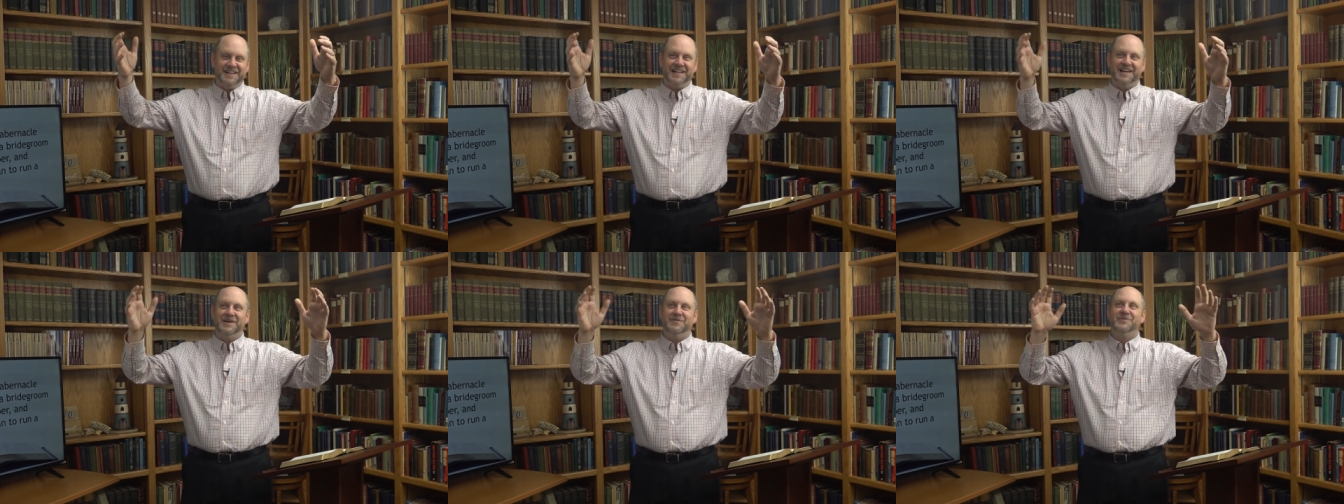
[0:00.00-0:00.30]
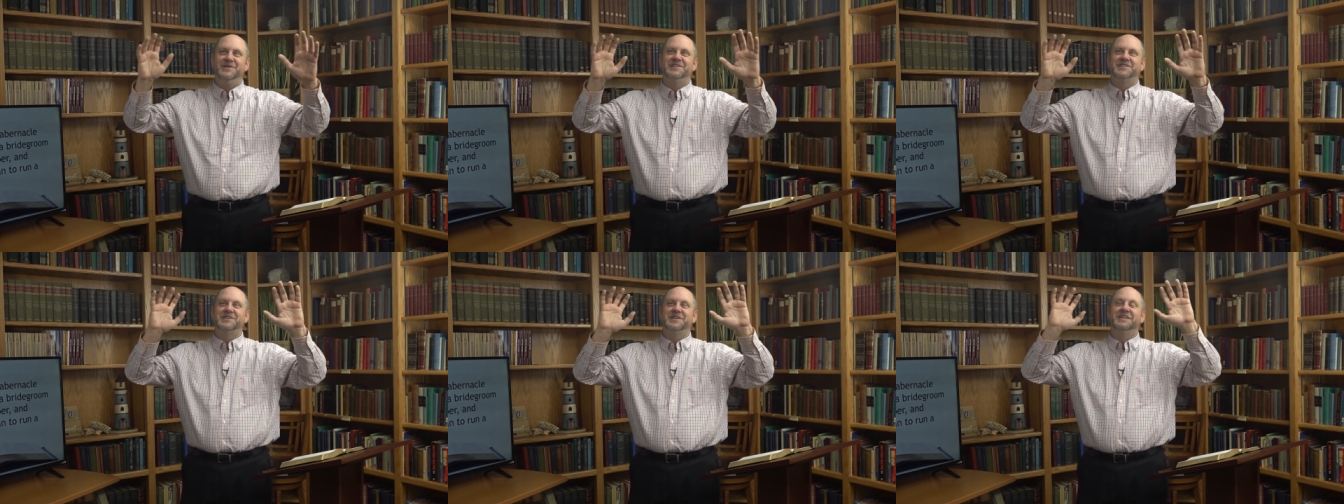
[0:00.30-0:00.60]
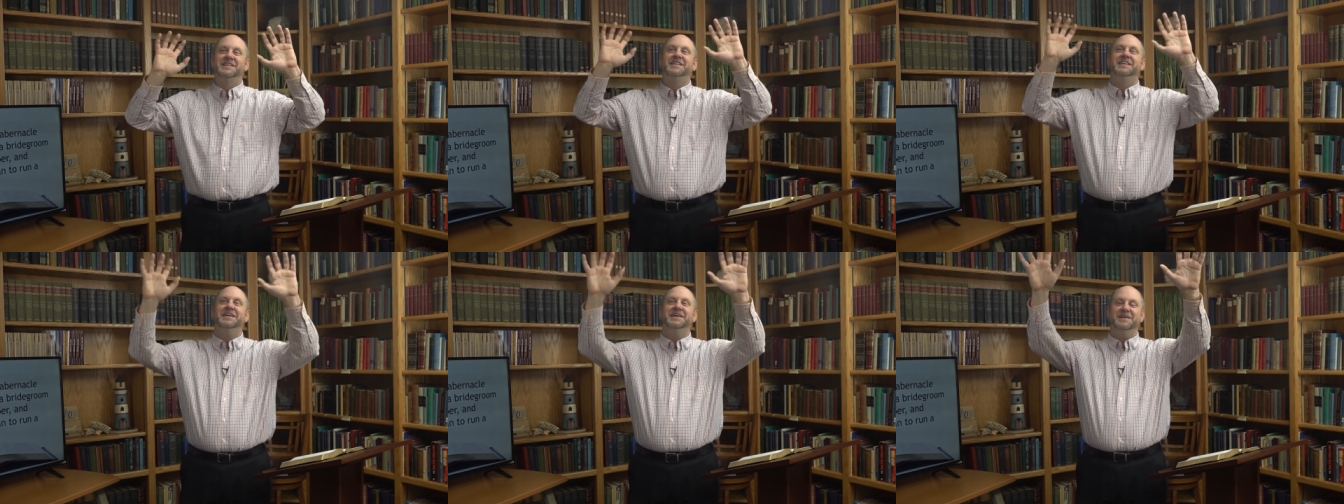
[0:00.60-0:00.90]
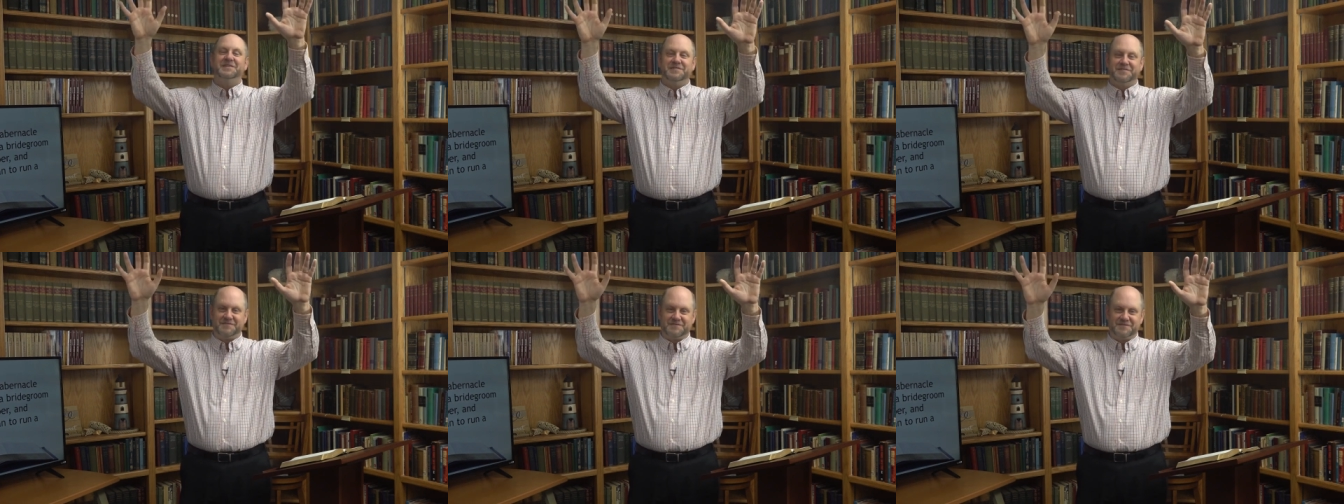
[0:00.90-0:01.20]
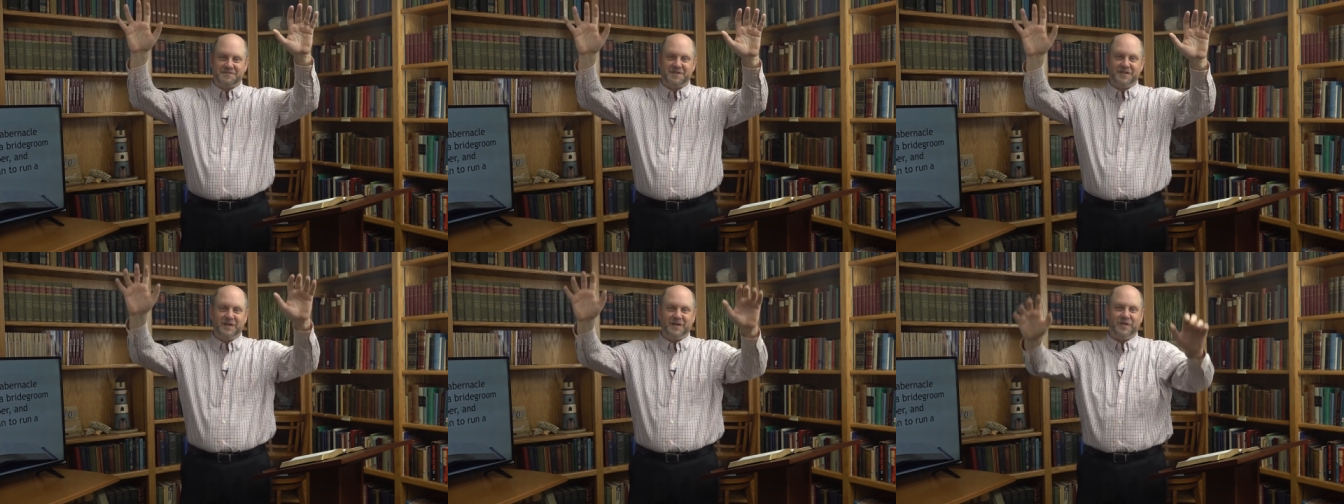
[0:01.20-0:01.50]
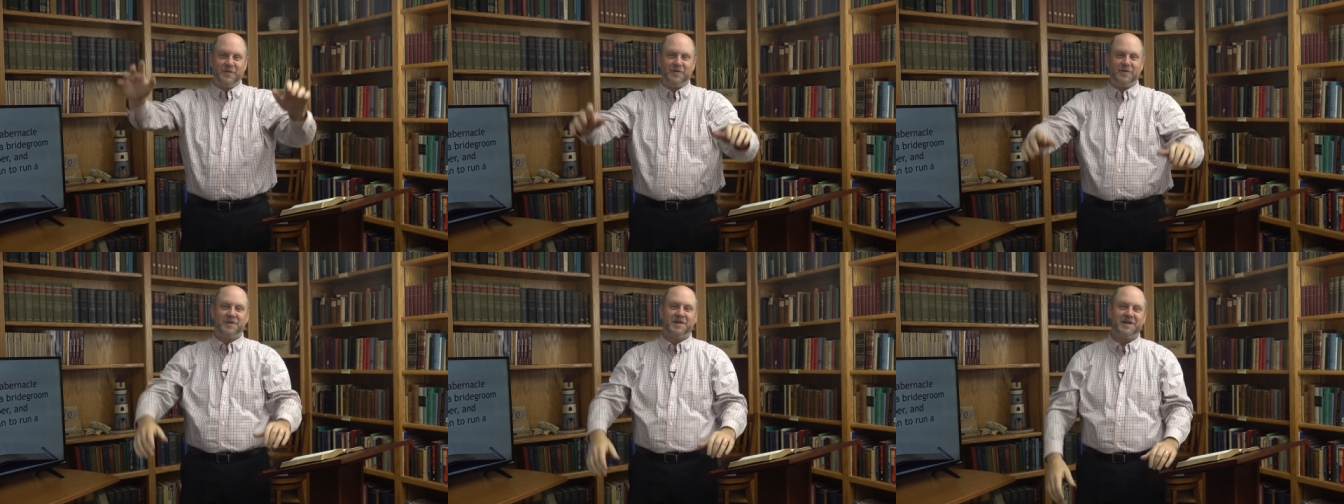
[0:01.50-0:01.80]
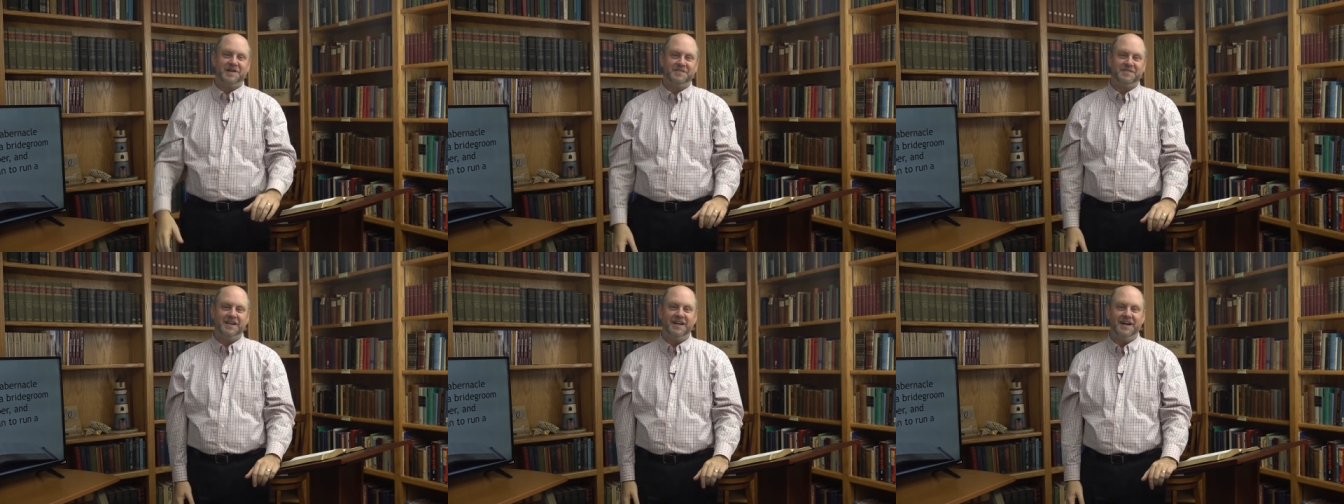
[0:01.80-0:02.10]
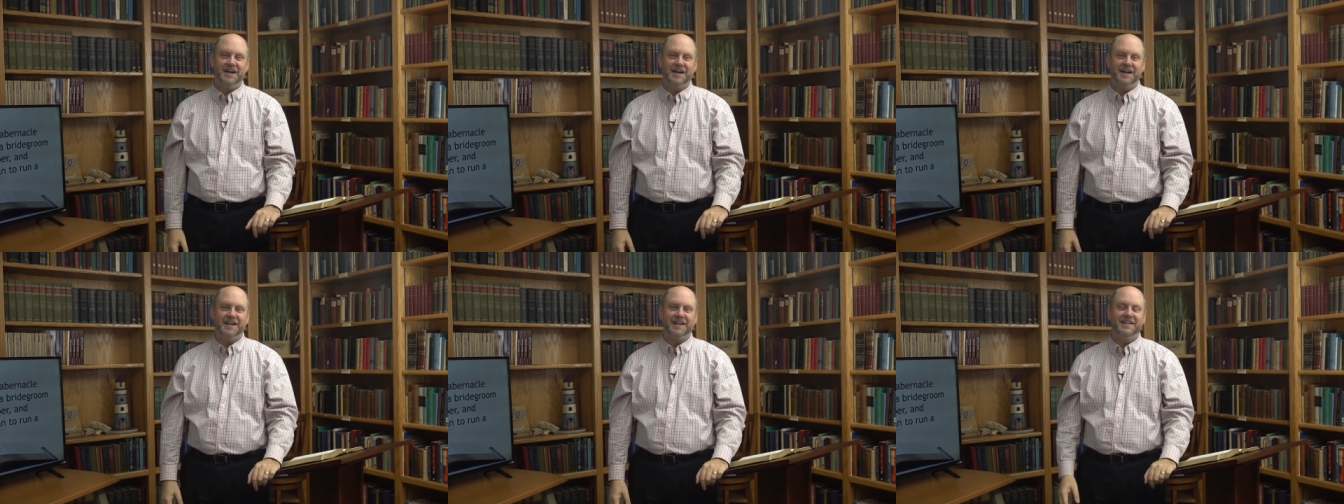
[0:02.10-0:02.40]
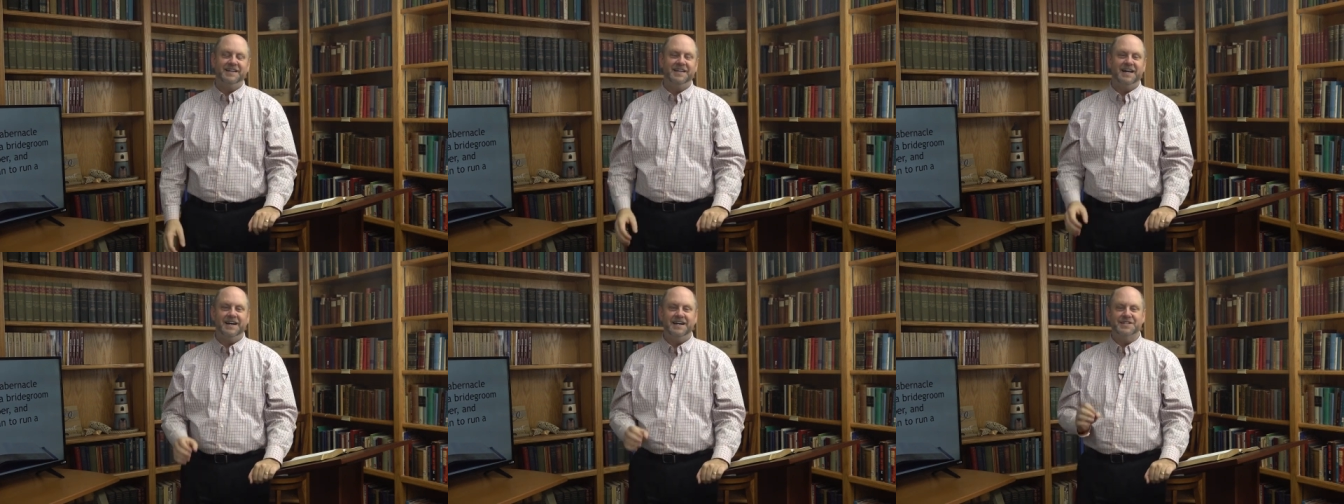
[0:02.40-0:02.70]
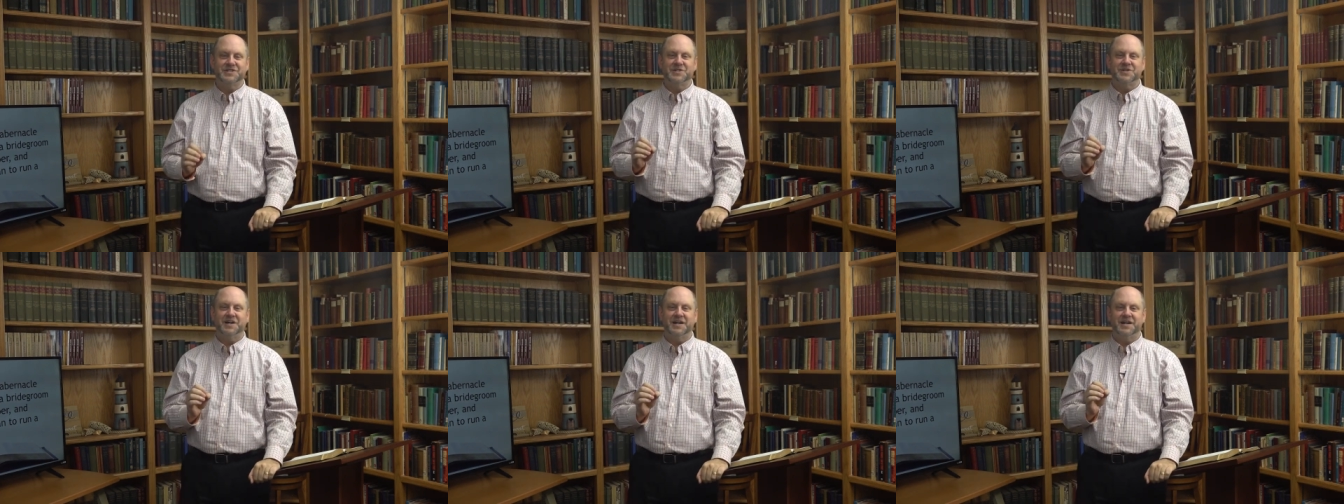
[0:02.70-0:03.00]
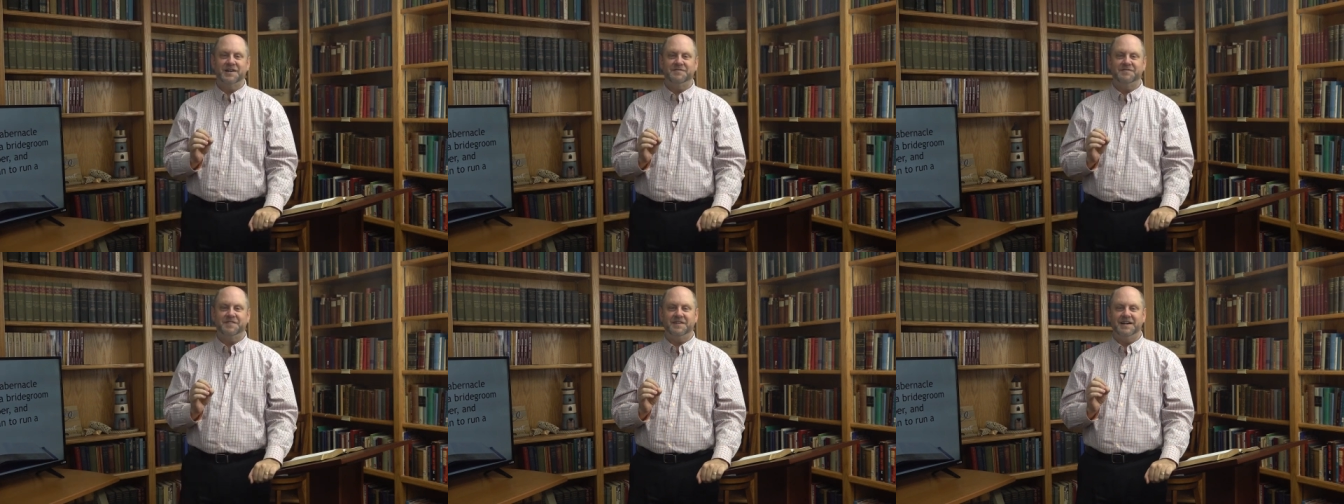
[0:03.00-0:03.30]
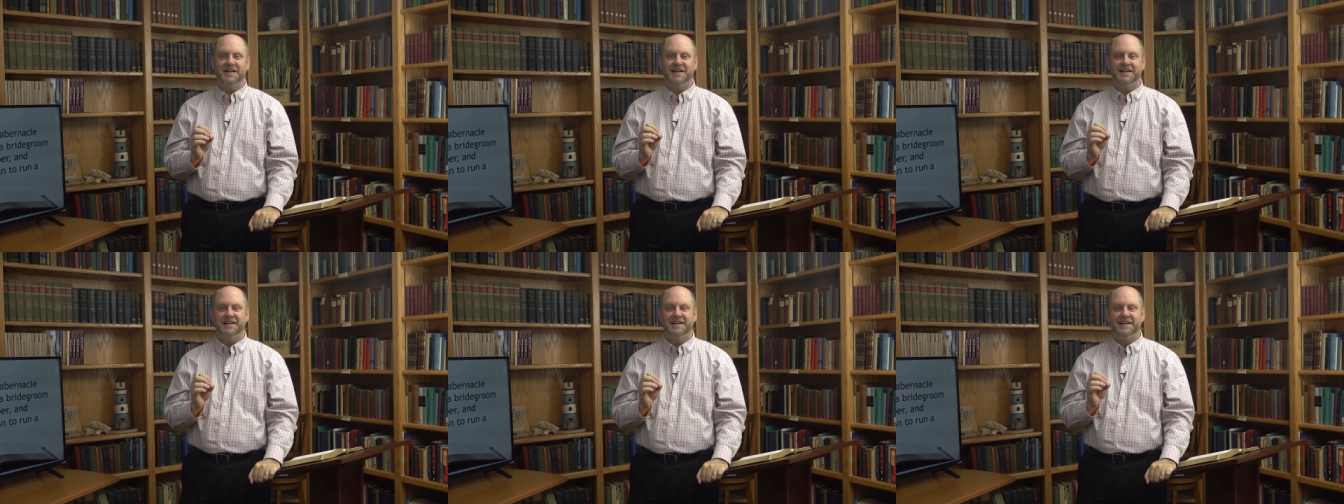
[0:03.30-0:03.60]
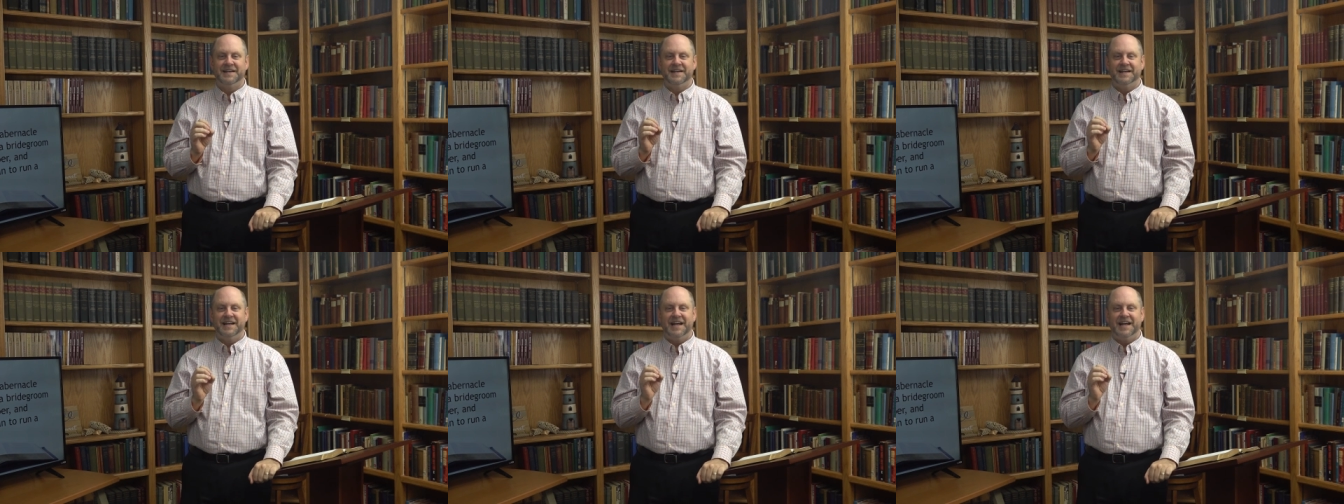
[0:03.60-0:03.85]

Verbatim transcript: that we should live for the glory of God and not try to find